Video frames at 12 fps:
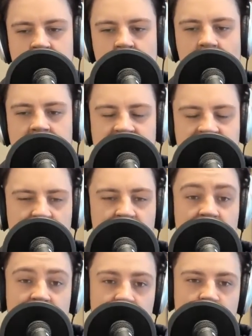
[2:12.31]

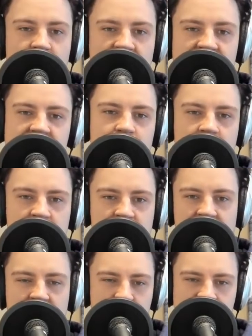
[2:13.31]
Definitely for the rest of this
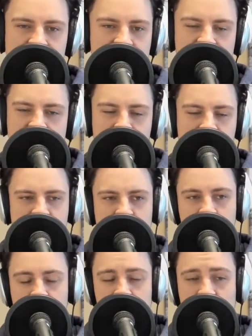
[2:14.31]
year, it was It Chapter 2
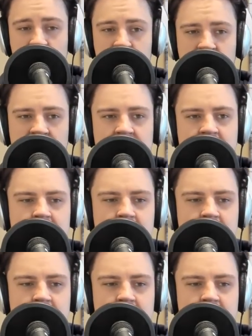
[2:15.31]
and Joker.